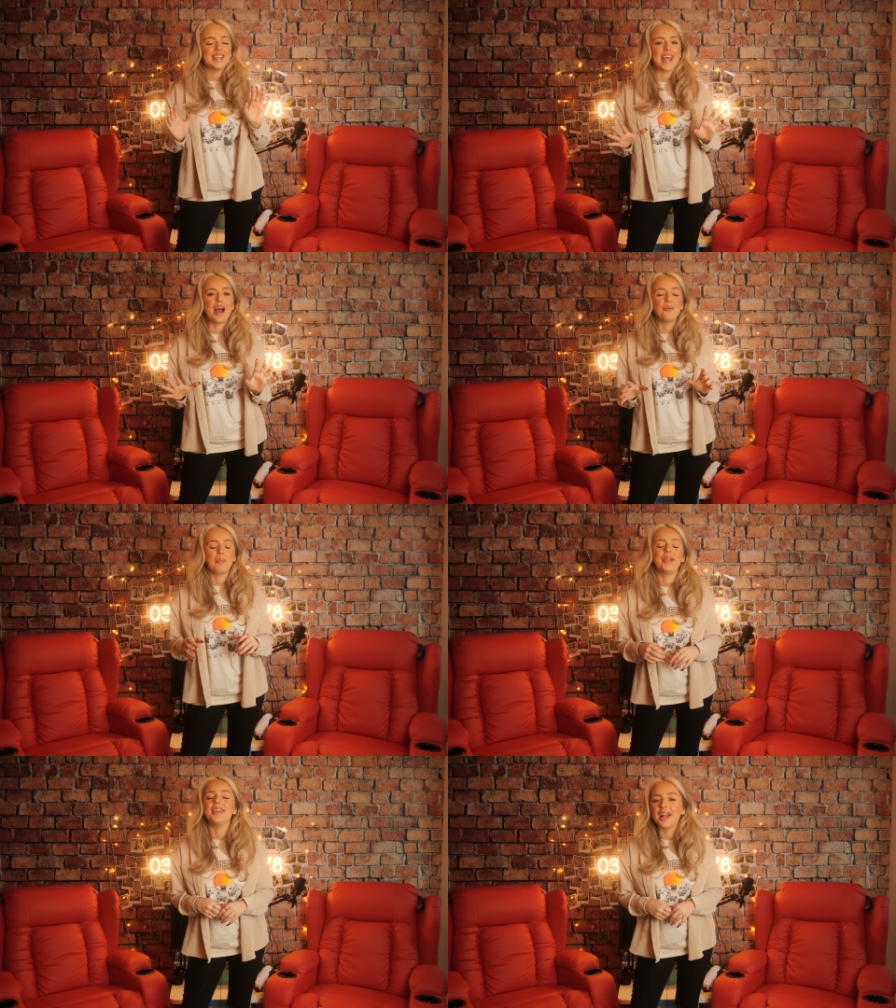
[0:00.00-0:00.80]
Now,
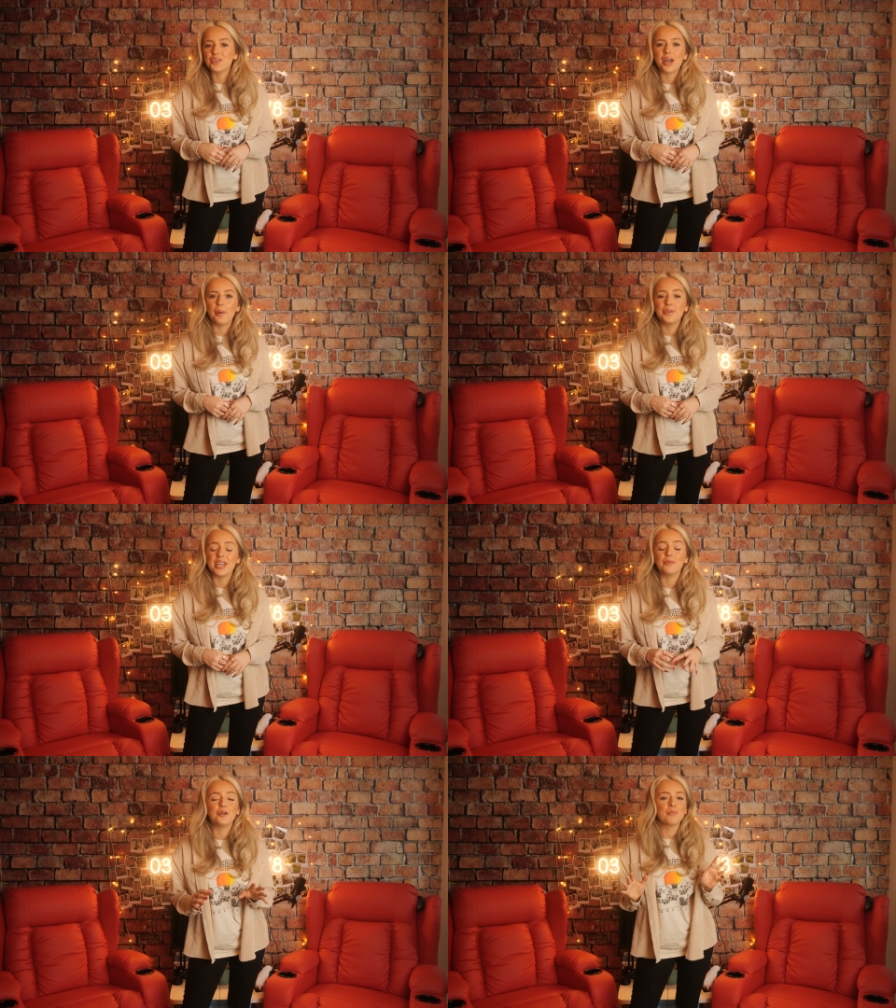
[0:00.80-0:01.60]
my next top
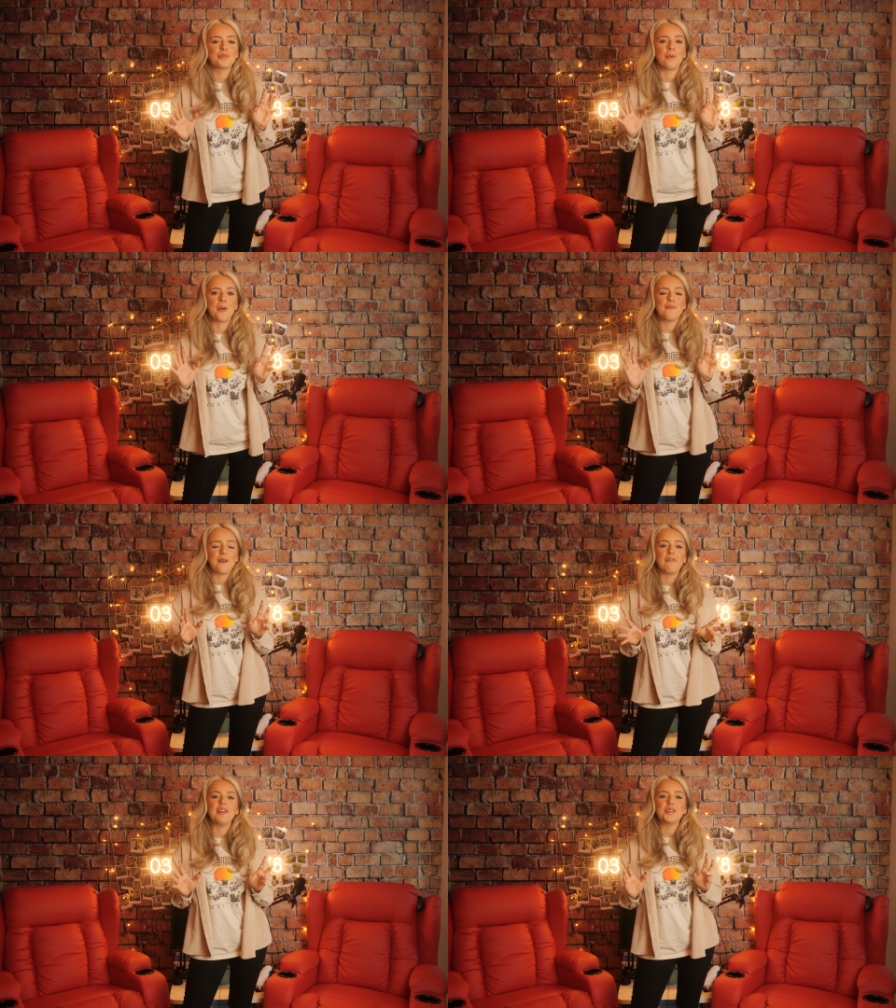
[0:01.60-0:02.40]
tip comes from a
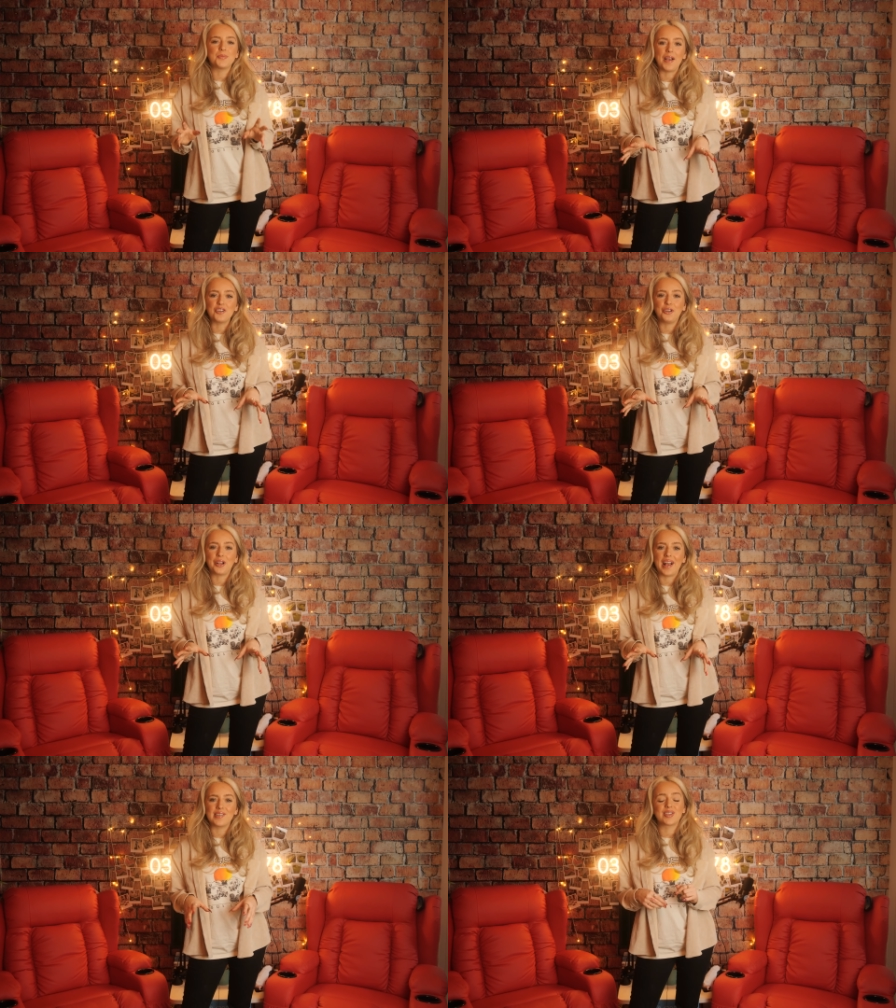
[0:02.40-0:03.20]
very special
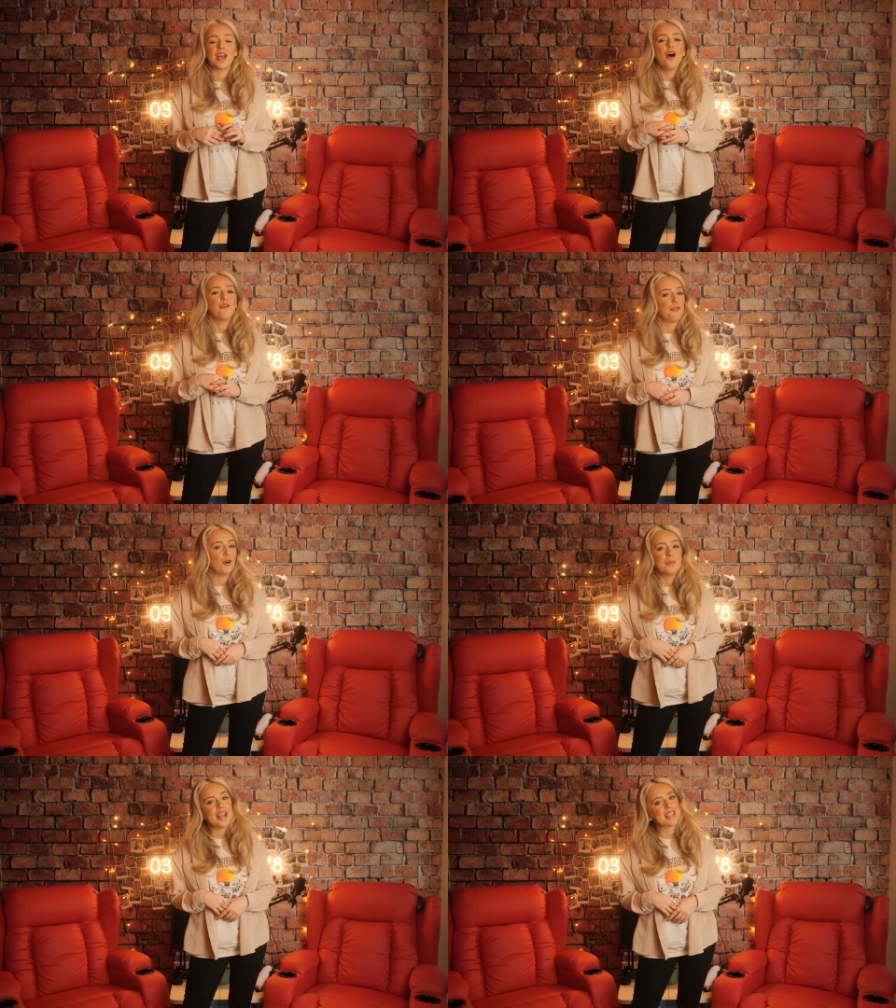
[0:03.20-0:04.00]
guest,
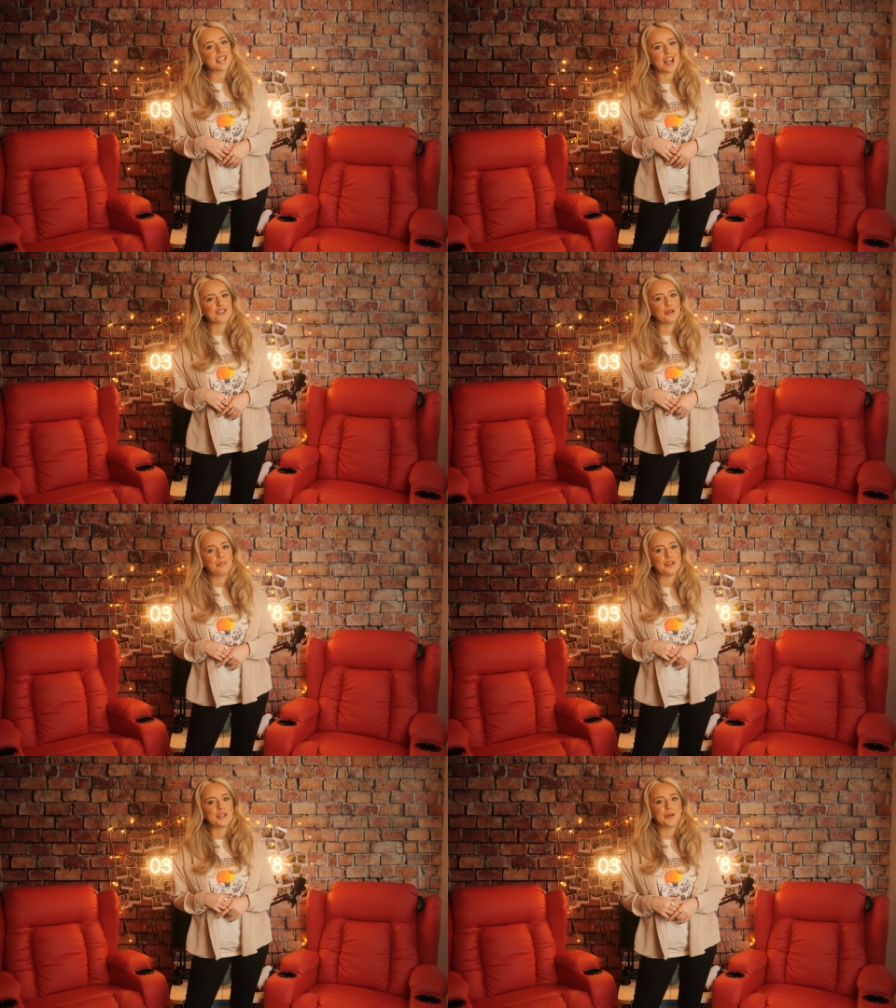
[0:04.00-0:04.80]
former international
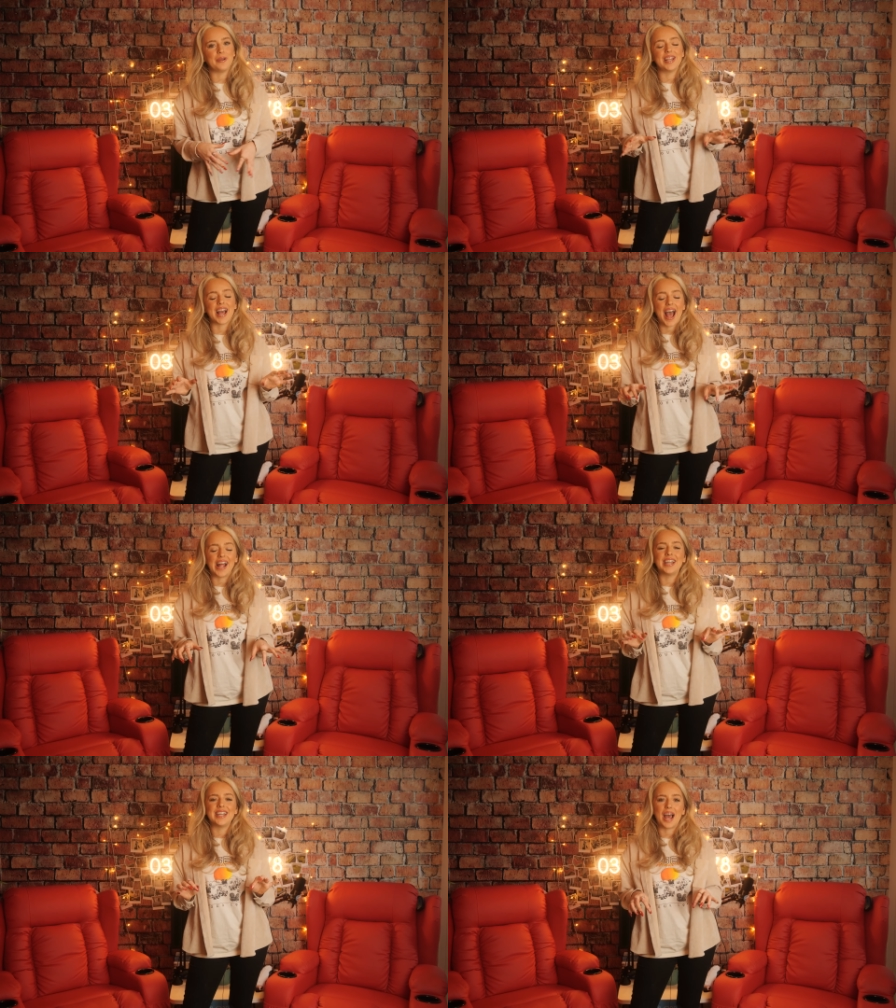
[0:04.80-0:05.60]
beauty queen
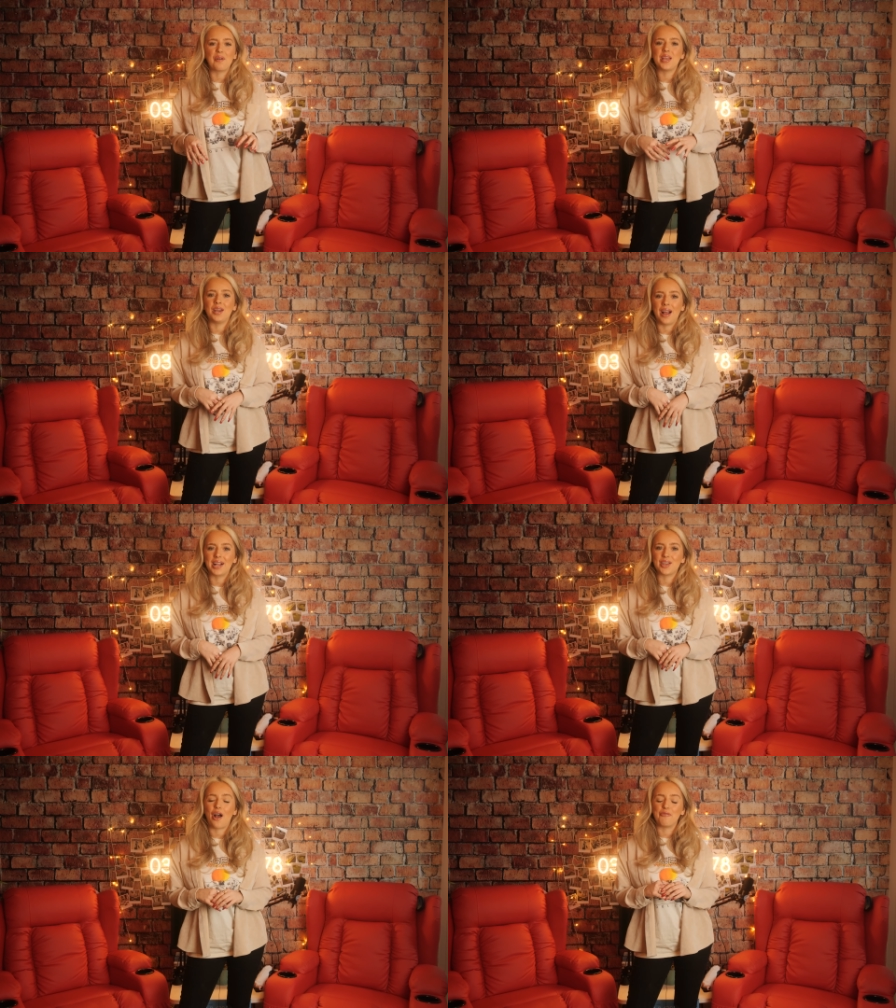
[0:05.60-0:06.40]
and now
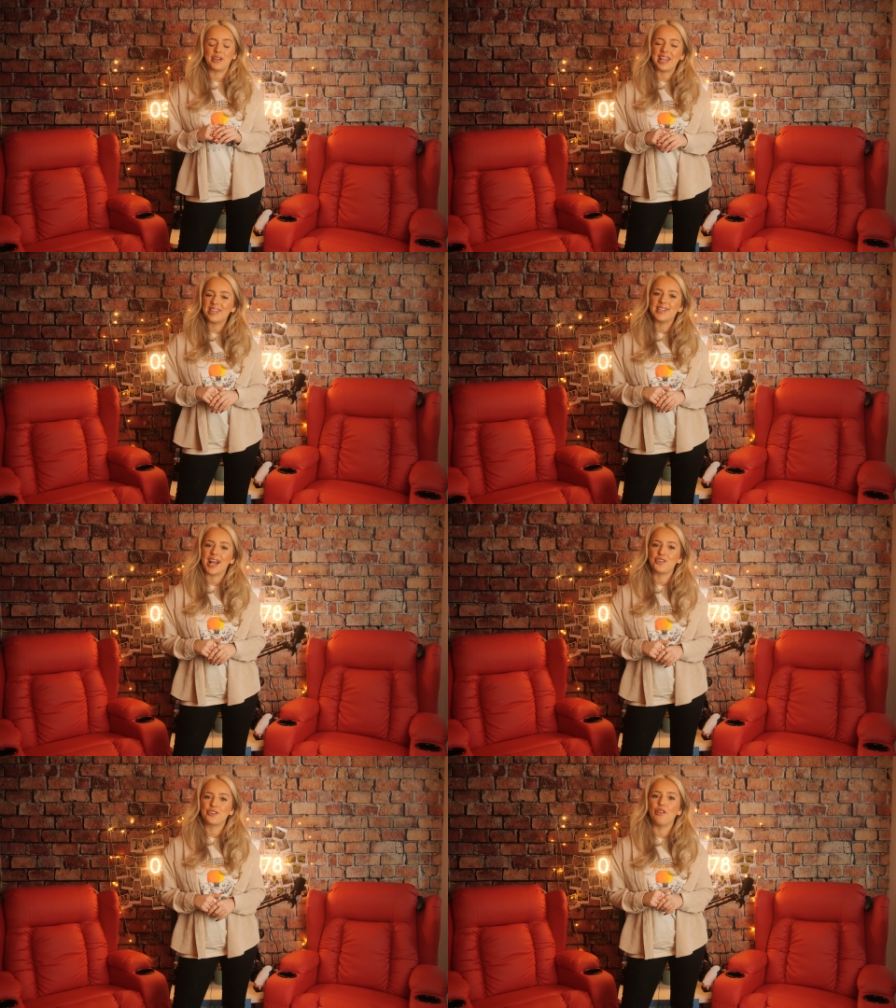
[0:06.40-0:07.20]
director of an
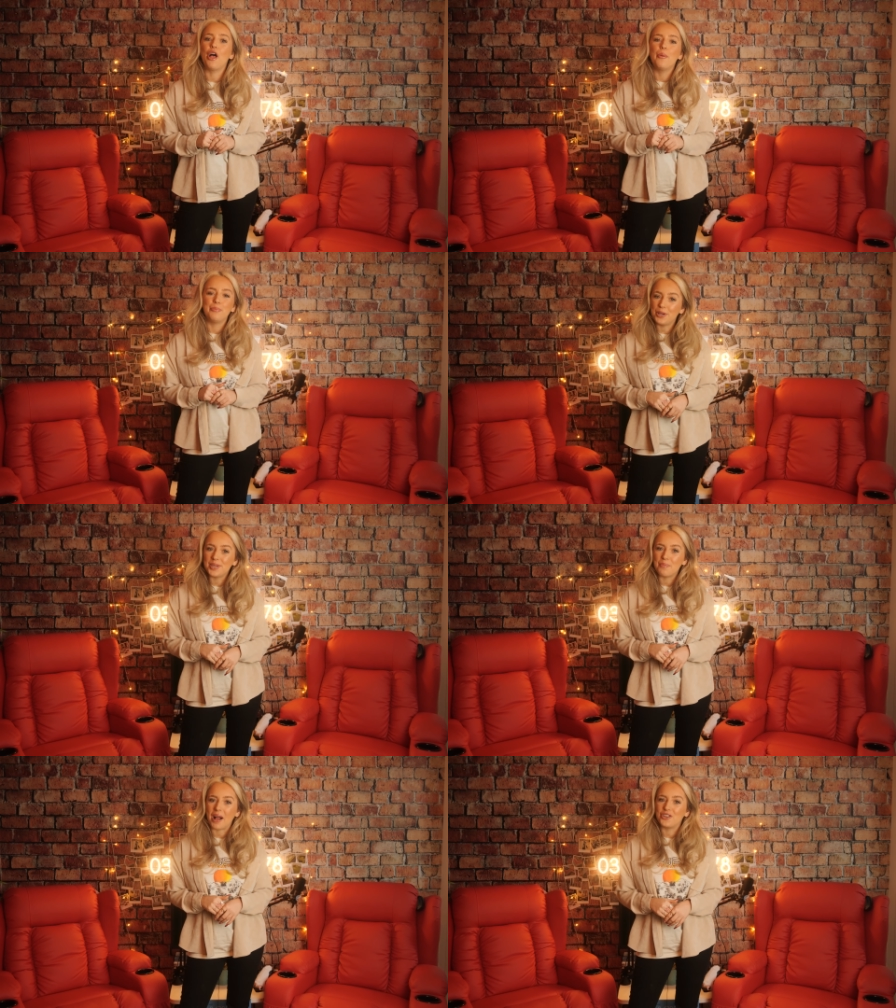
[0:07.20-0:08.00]
international
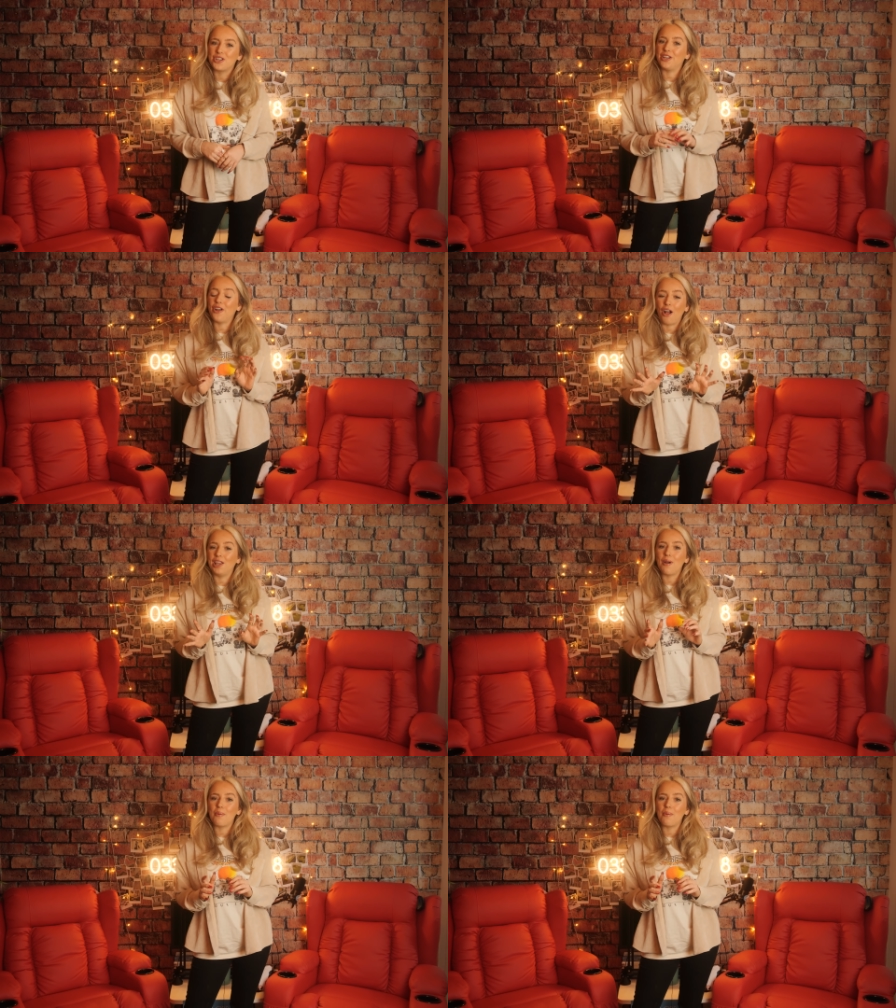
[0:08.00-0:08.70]
beauty pageant, Holly